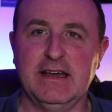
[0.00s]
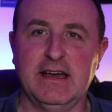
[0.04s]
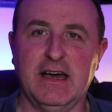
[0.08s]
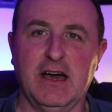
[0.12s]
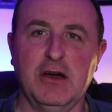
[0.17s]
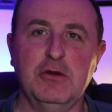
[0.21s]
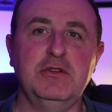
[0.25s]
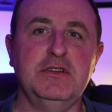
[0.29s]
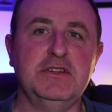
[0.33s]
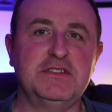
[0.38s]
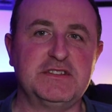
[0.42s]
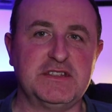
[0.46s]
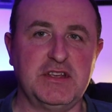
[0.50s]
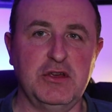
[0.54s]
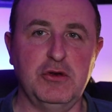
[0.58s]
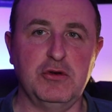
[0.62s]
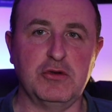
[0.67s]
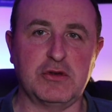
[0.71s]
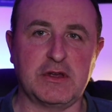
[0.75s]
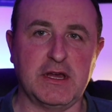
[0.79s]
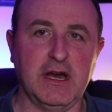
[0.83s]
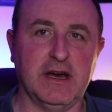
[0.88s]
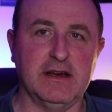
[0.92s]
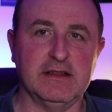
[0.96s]
Only
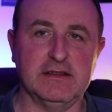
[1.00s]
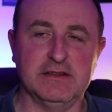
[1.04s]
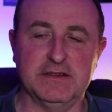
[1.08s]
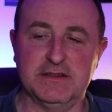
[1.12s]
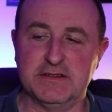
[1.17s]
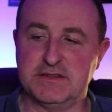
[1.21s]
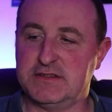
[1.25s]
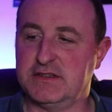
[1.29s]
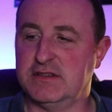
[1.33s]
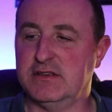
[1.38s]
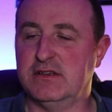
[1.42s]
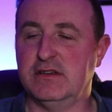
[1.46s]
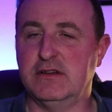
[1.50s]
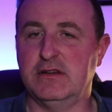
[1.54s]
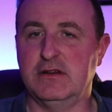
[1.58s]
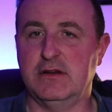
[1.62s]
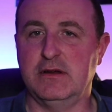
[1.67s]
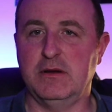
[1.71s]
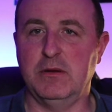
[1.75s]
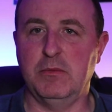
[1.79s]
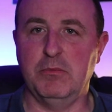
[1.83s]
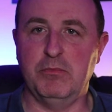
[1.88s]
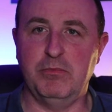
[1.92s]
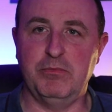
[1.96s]
two colours.
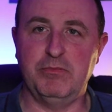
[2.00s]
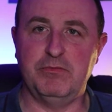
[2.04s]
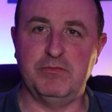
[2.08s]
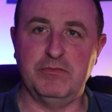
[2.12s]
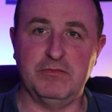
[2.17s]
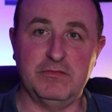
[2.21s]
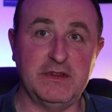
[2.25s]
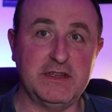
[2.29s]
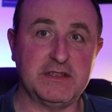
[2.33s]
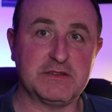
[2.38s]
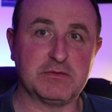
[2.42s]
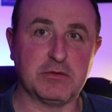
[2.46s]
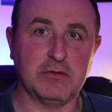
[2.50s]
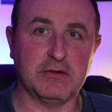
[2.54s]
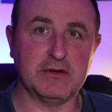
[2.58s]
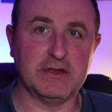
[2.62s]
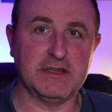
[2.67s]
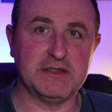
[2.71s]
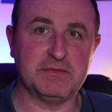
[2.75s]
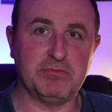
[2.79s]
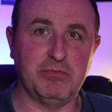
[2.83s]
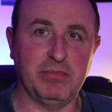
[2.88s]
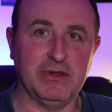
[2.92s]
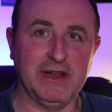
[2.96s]
This one
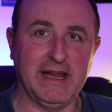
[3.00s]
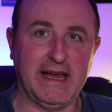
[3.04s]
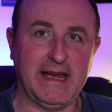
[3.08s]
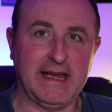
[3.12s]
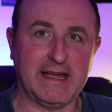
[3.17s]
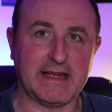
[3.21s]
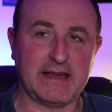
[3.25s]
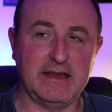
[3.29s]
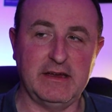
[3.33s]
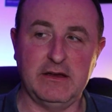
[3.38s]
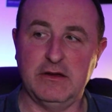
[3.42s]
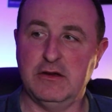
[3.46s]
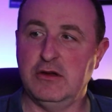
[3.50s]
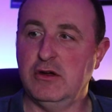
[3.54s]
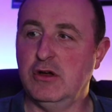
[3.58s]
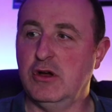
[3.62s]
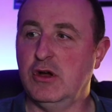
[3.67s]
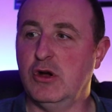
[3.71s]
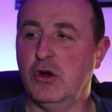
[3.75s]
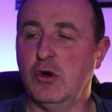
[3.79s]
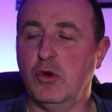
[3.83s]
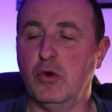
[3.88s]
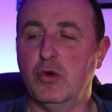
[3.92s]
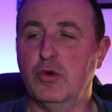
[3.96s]
is black,
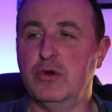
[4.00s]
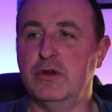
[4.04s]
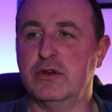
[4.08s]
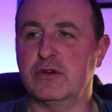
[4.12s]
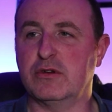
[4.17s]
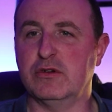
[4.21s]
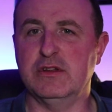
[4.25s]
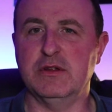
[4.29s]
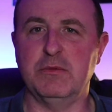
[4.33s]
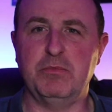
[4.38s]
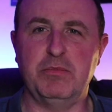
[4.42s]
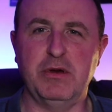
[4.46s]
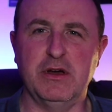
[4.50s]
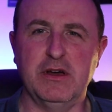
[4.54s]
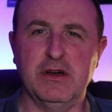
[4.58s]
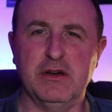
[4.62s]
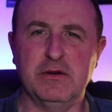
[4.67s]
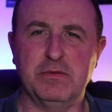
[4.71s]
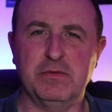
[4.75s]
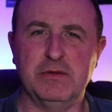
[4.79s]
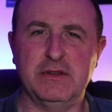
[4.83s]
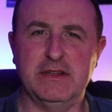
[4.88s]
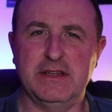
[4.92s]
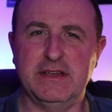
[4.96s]
or you've got the
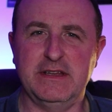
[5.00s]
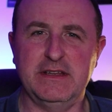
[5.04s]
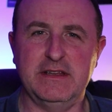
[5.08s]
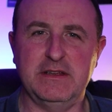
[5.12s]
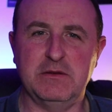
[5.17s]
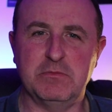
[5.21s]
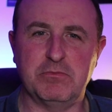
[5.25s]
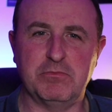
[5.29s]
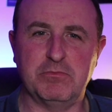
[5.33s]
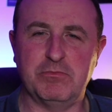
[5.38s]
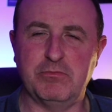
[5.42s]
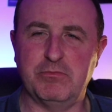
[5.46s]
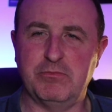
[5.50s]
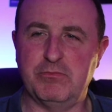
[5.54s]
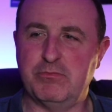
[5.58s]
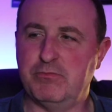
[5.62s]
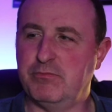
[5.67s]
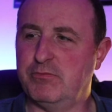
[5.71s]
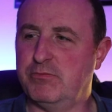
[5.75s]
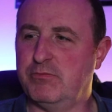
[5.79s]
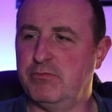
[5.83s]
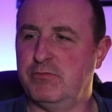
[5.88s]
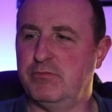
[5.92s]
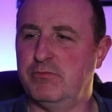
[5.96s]
purpley
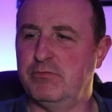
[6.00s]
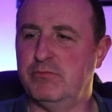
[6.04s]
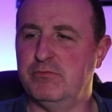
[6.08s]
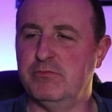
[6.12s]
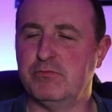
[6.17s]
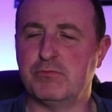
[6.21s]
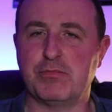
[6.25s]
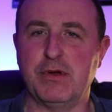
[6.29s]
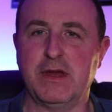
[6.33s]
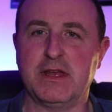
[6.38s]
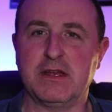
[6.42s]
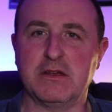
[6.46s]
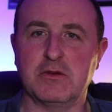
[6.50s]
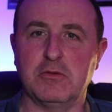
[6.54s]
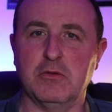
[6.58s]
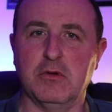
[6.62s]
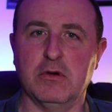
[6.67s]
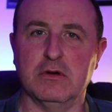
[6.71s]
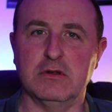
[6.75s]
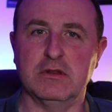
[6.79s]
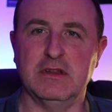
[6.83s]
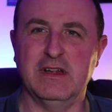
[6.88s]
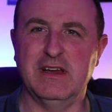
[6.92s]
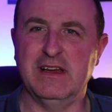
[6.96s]
pink
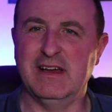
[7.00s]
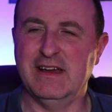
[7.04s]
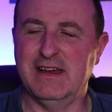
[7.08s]
one.